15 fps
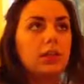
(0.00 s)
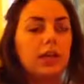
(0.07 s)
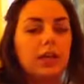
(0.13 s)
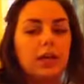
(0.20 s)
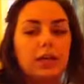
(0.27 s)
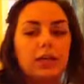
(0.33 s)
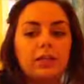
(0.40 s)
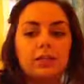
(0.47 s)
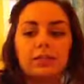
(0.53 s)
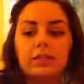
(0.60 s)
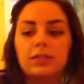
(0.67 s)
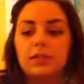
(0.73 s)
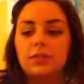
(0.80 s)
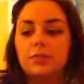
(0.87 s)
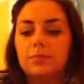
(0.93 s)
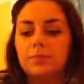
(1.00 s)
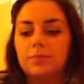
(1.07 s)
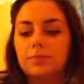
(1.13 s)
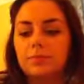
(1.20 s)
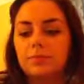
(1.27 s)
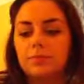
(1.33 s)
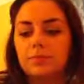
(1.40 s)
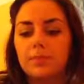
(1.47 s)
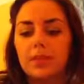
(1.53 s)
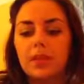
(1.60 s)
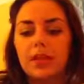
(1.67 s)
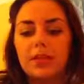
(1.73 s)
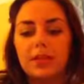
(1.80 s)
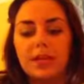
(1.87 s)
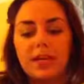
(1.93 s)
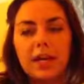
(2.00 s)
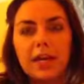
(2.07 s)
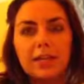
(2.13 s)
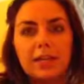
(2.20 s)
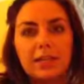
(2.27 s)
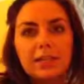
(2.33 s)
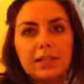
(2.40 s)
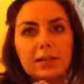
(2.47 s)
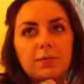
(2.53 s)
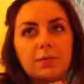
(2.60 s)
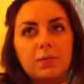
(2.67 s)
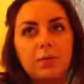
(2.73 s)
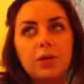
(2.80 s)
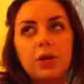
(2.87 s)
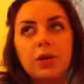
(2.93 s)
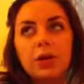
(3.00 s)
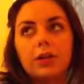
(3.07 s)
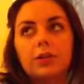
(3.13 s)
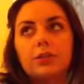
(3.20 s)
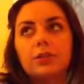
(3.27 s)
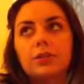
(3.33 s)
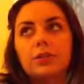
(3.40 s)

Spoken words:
And the Gagne seemed more